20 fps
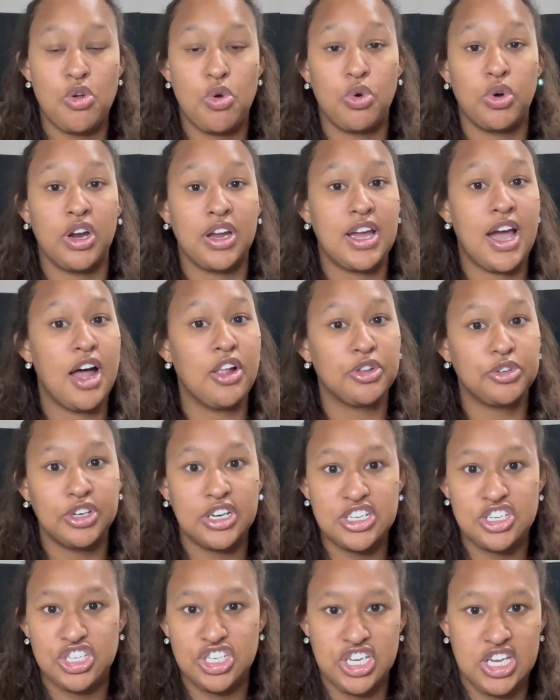or a
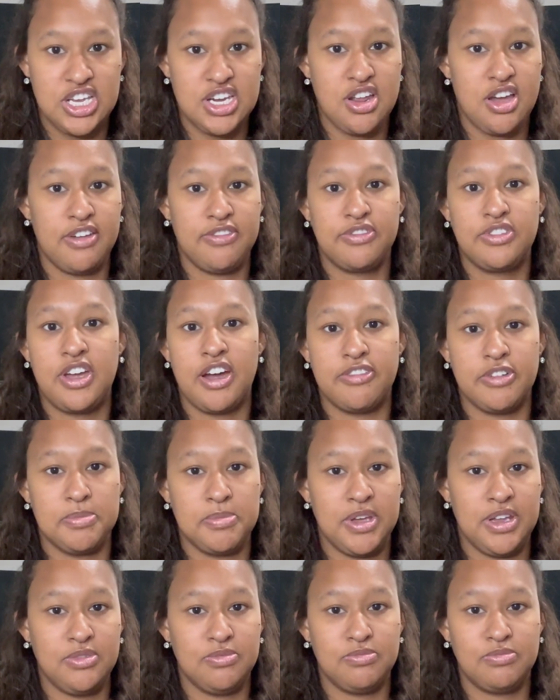coloring sheet of
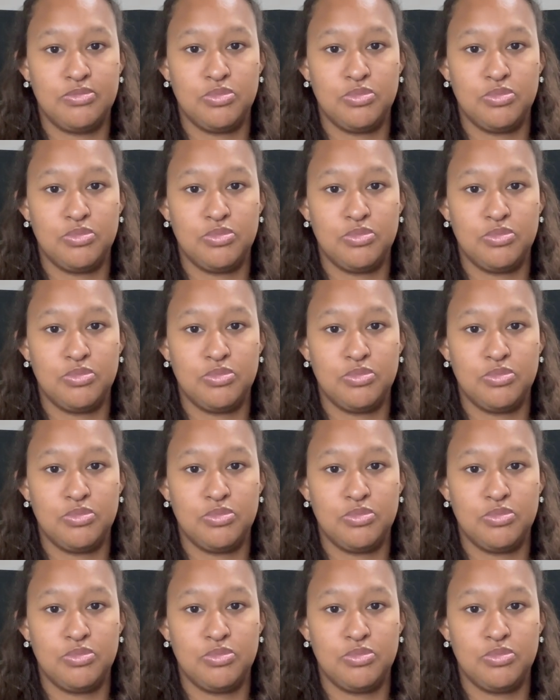government,